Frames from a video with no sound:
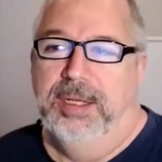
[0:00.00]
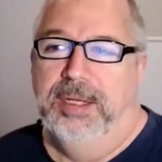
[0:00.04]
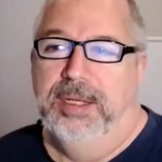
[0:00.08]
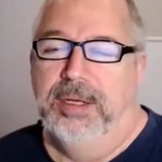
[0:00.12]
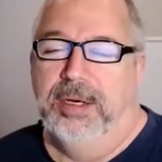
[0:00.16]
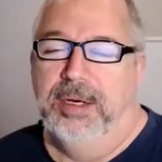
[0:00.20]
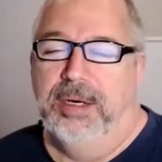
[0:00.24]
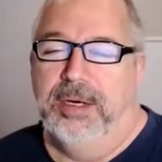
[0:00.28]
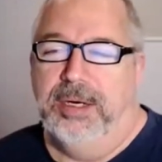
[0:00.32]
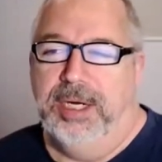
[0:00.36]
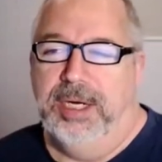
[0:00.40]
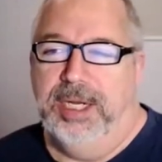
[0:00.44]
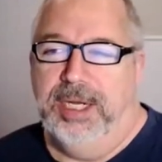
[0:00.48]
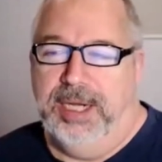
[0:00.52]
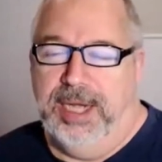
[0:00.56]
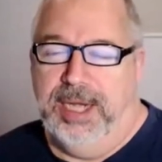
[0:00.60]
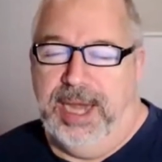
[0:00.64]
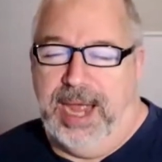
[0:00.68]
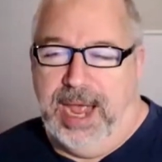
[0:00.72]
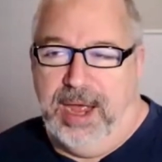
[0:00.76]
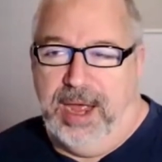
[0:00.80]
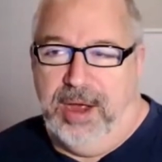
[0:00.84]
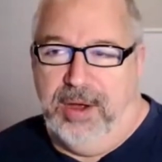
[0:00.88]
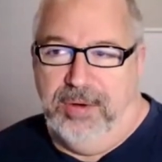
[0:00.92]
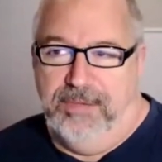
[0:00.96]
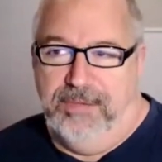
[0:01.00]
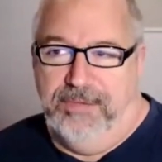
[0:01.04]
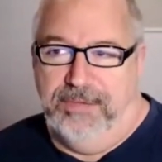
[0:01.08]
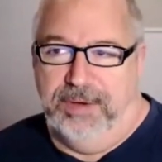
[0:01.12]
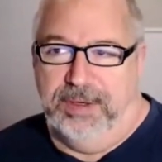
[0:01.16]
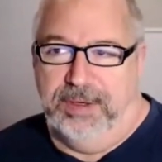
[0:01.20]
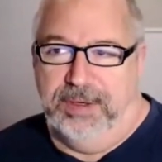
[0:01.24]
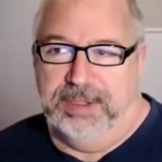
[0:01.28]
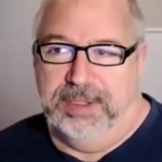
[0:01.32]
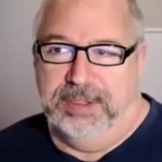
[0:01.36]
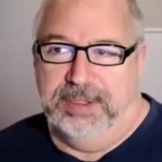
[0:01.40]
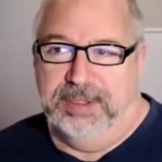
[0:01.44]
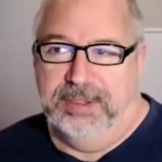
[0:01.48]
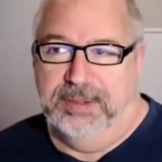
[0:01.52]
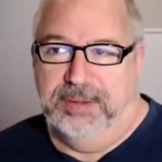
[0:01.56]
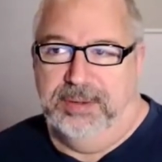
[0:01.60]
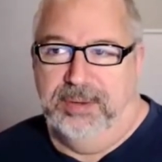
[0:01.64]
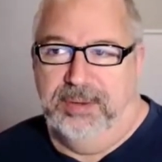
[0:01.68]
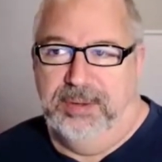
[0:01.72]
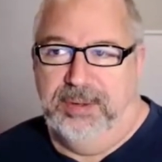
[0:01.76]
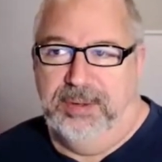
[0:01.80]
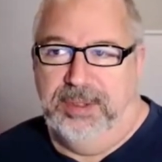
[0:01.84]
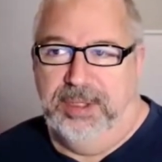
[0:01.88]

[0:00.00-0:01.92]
learn it now versus